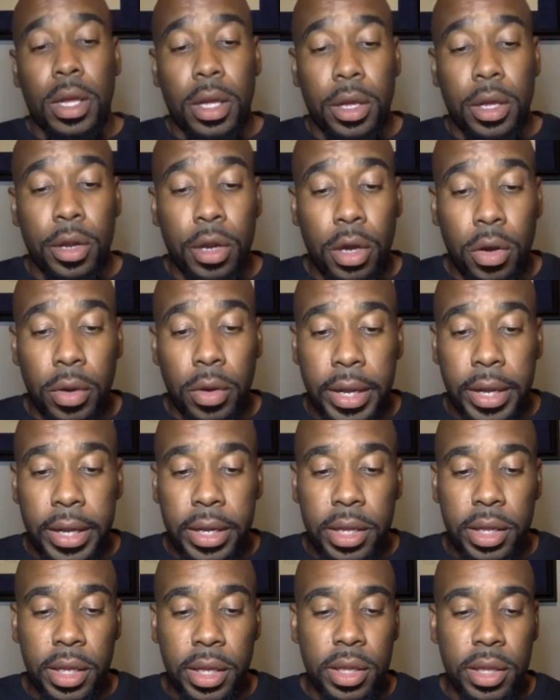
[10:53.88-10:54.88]
you know,
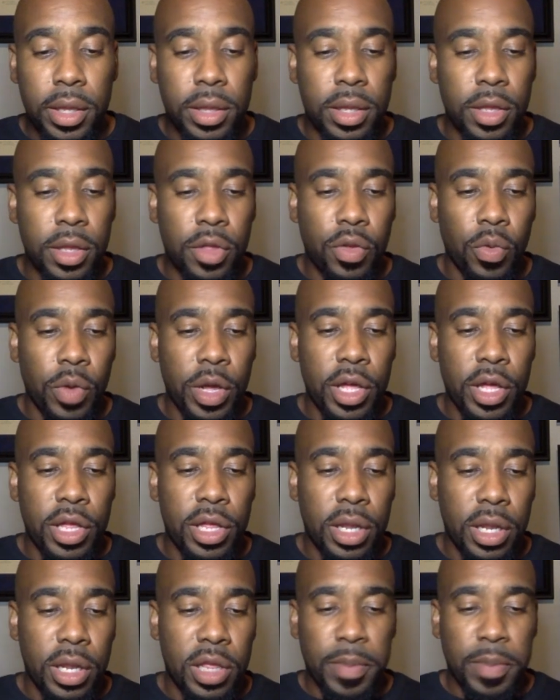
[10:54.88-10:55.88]
it's a
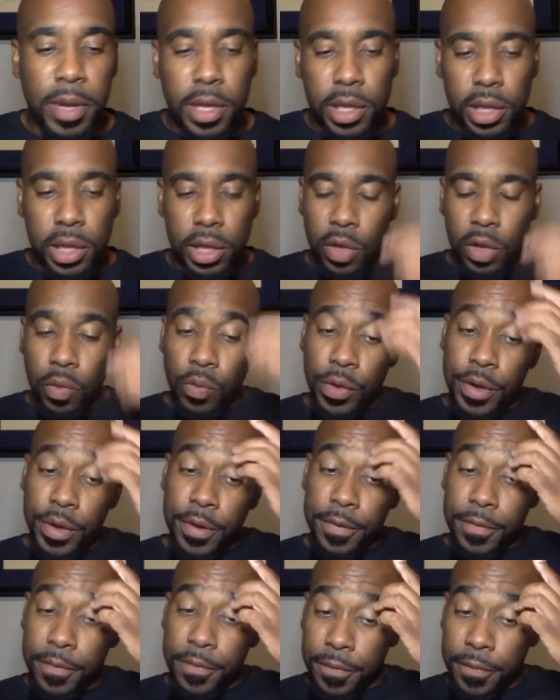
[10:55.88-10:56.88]
situation, especially
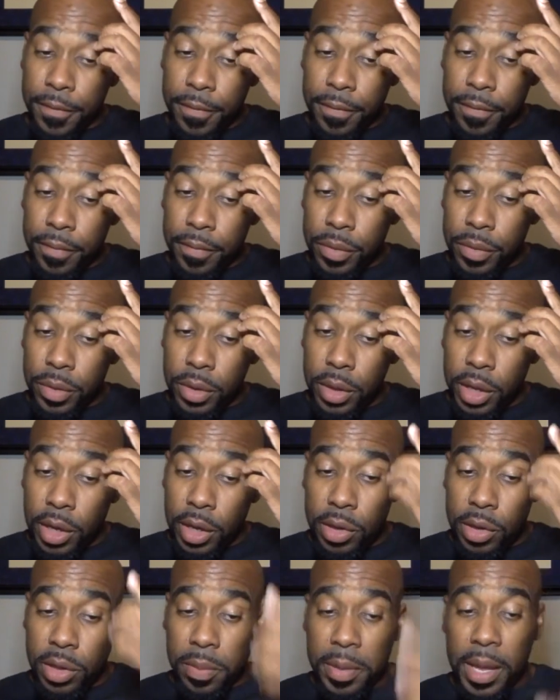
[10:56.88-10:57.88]
with, you
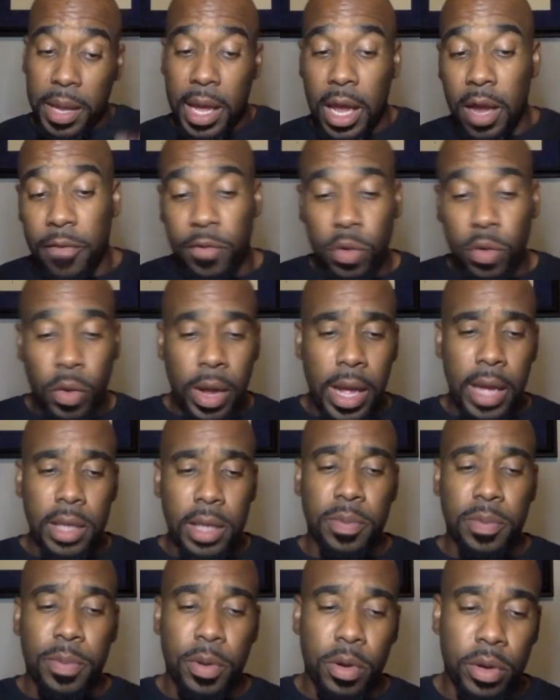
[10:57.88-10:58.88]
know, the behavioral
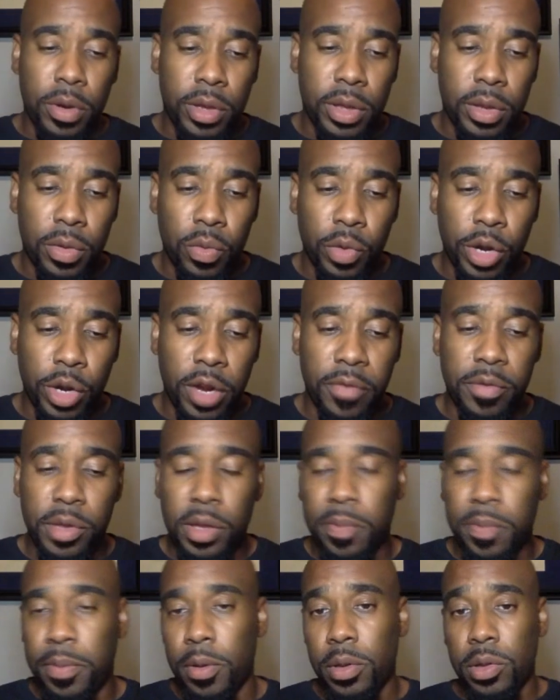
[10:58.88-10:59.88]
experts and whatever
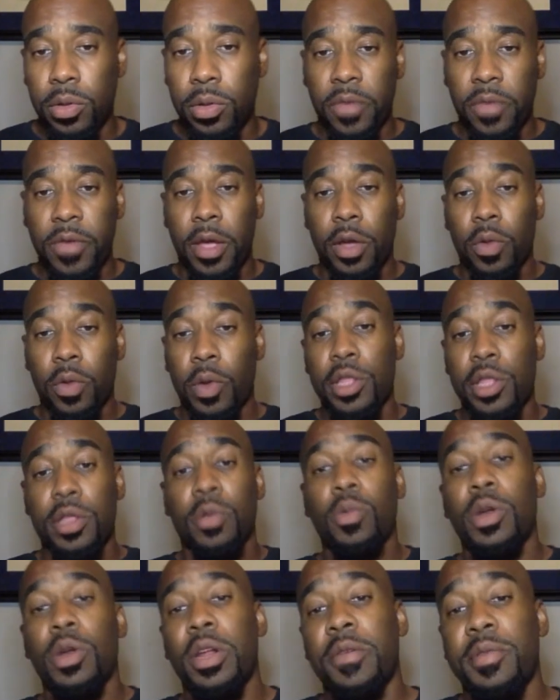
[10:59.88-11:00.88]
this personal
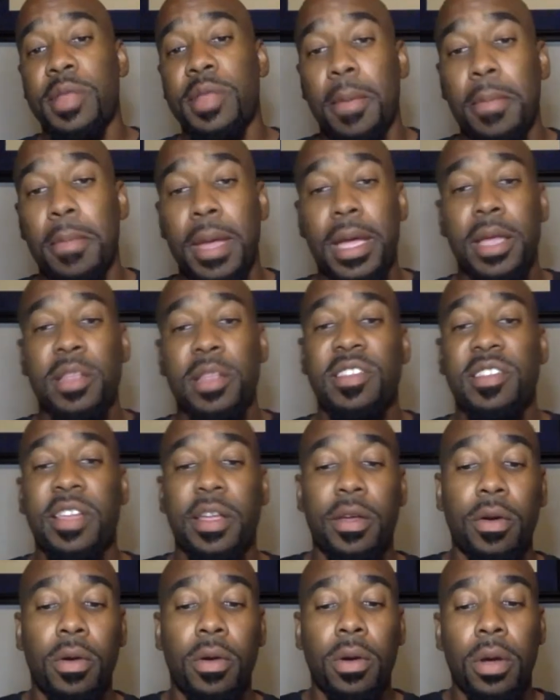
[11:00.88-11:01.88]
evaluation, whatever that may
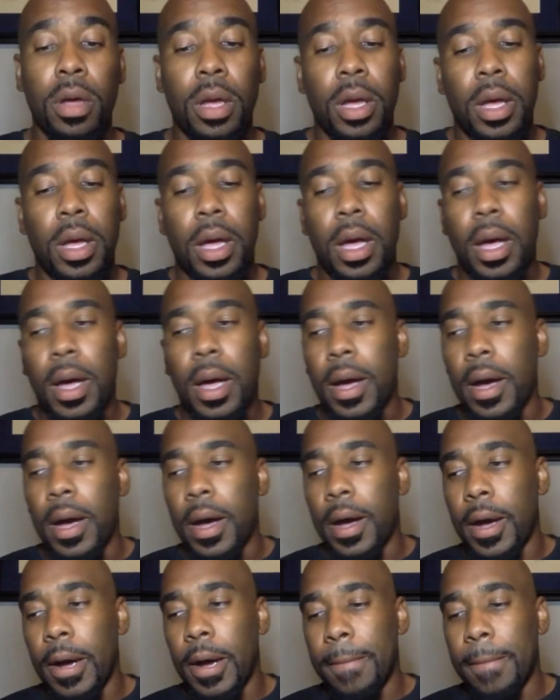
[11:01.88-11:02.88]
entail.
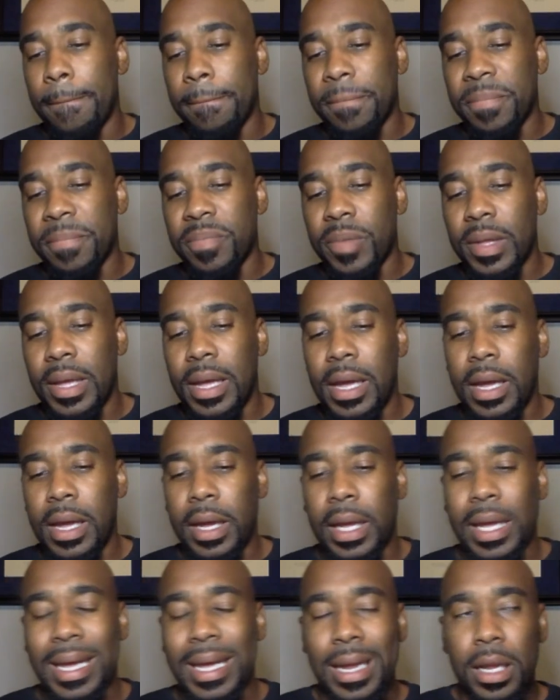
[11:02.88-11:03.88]
um
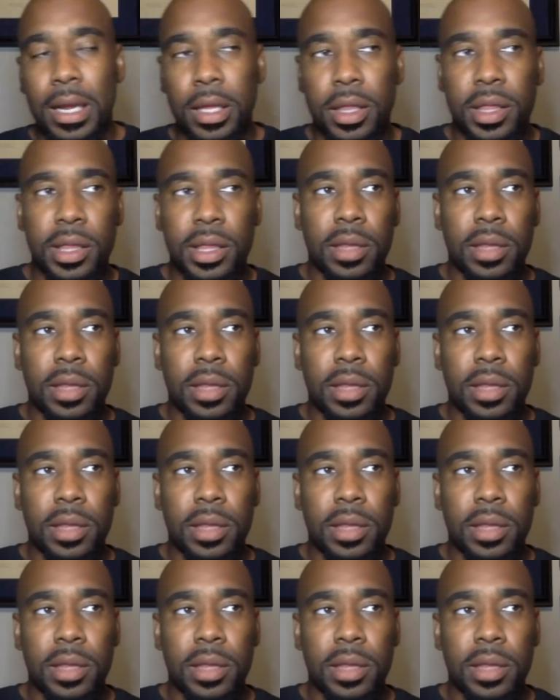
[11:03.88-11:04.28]
I kind of,